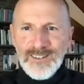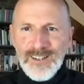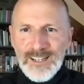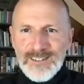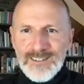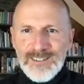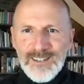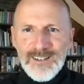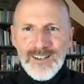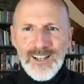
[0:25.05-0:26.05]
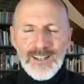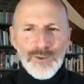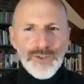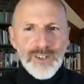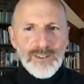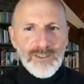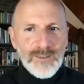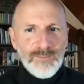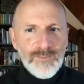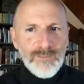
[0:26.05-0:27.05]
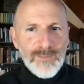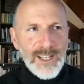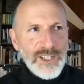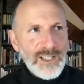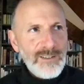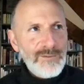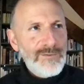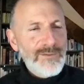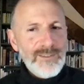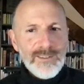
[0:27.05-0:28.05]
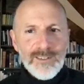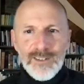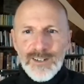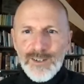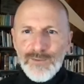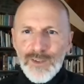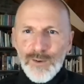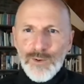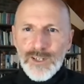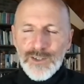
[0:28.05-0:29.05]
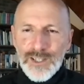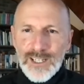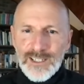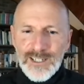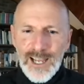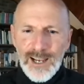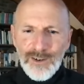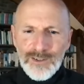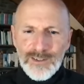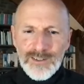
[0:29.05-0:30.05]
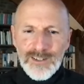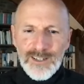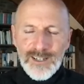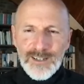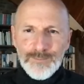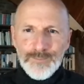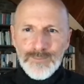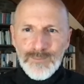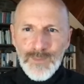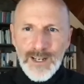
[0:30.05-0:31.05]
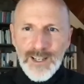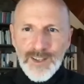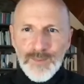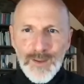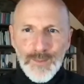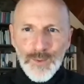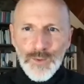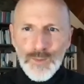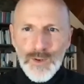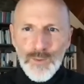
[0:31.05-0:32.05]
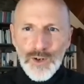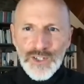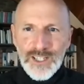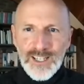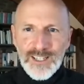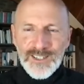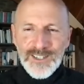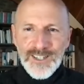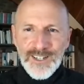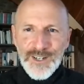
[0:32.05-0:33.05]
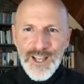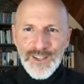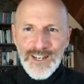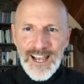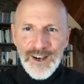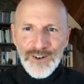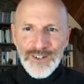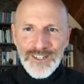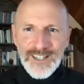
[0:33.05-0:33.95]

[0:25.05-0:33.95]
And, uh, and also the magic of, you know, even though we're doing this now, um, many other people will be watching this in another now.